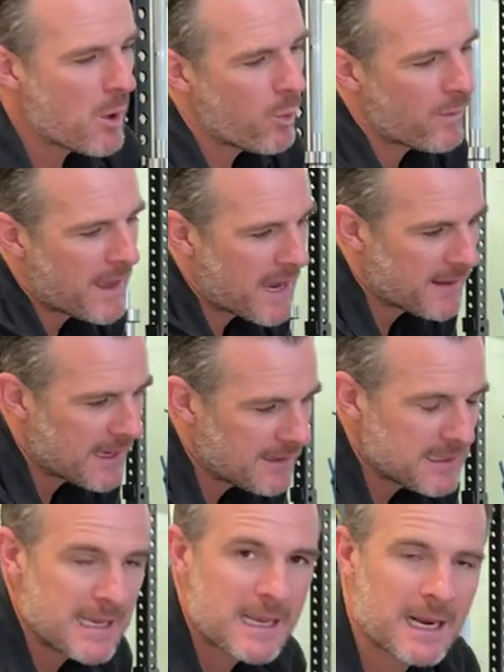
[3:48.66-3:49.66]
without that
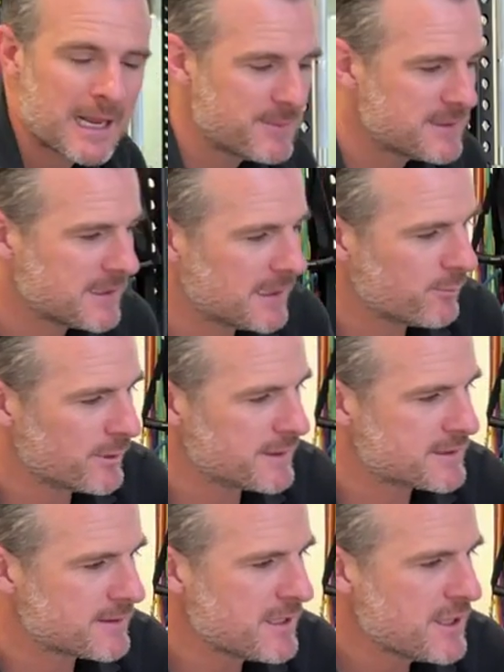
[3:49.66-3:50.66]
knee collapsing
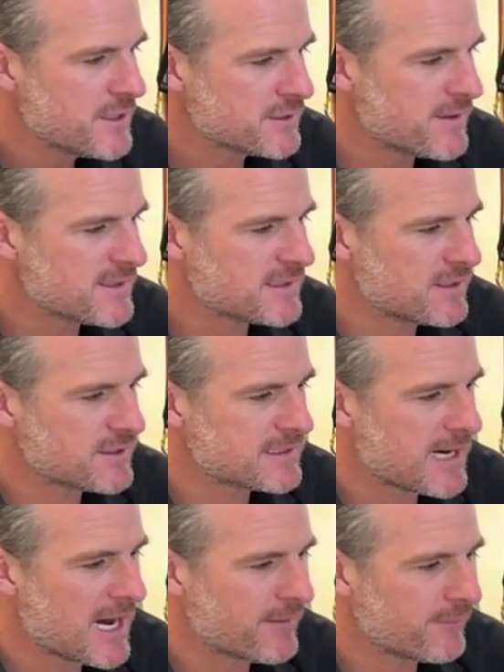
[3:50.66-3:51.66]
inwards. So this is the
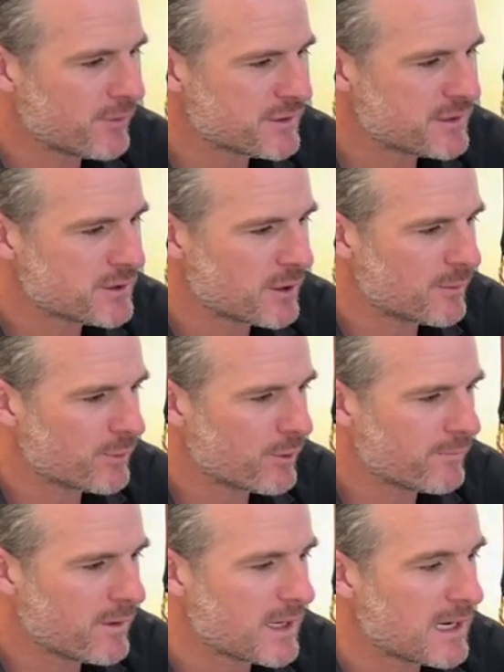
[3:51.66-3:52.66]
start of what she's going to
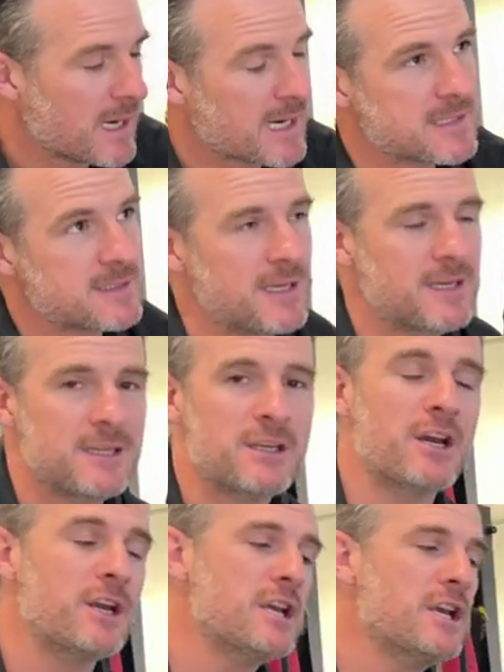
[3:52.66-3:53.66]
improve on. And like I said, you
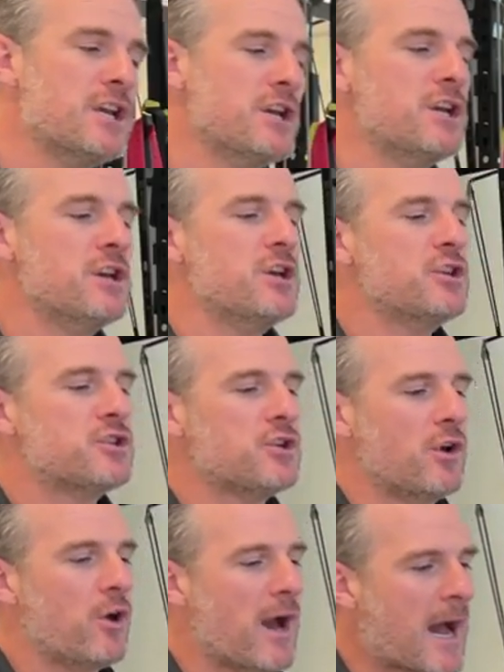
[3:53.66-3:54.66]
know,
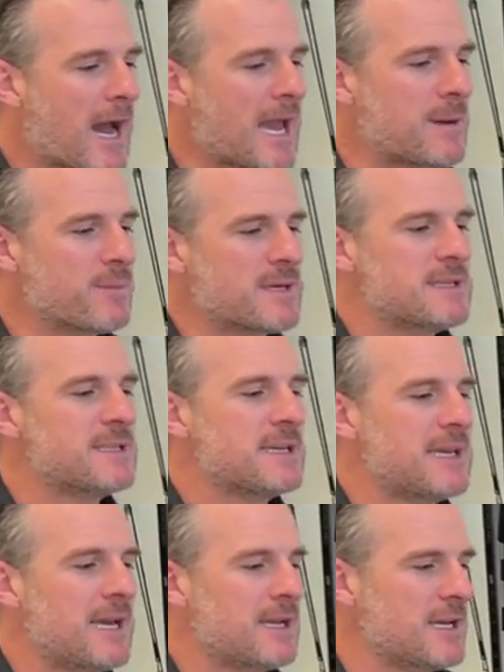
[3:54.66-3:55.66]
her aim is to
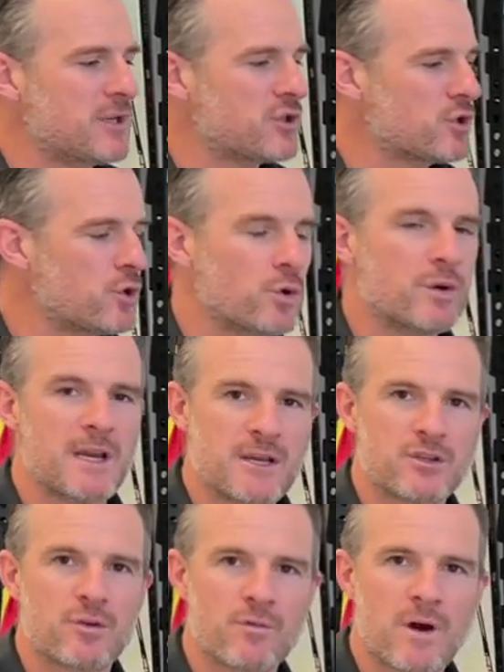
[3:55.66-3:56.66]
get as good as
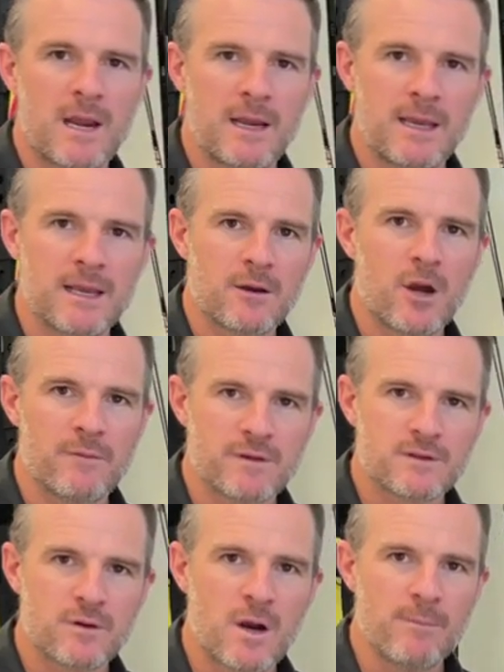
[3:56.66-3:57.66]
her right leg over
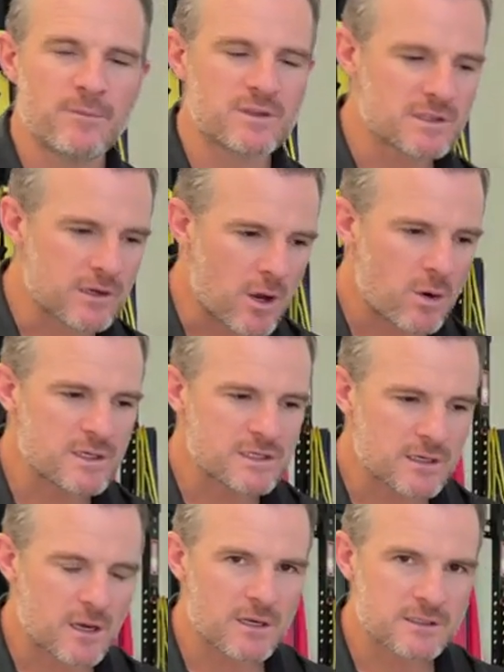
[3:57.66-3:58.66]
time. Slowly,
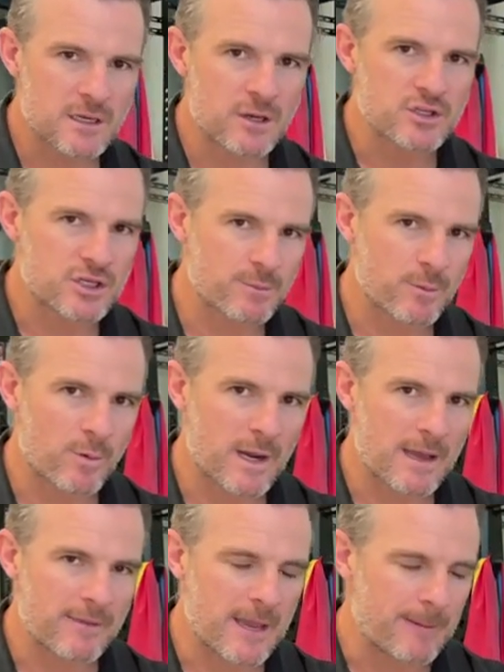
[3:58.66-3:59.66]
slowly, slowly chip away
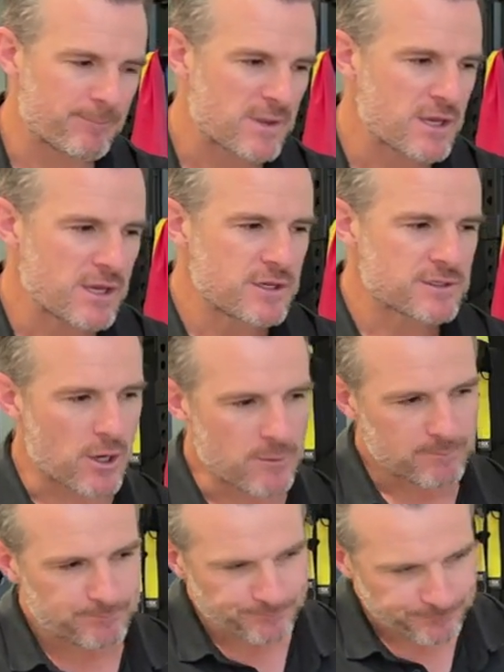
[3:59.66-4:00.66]
at that. So
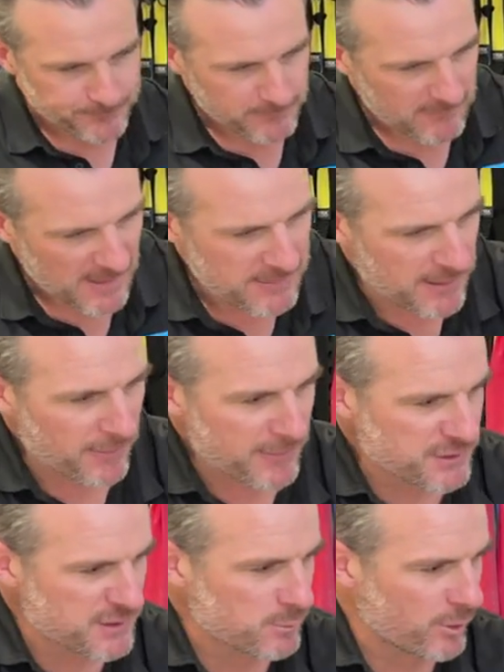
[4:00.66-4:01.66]
the other thing she's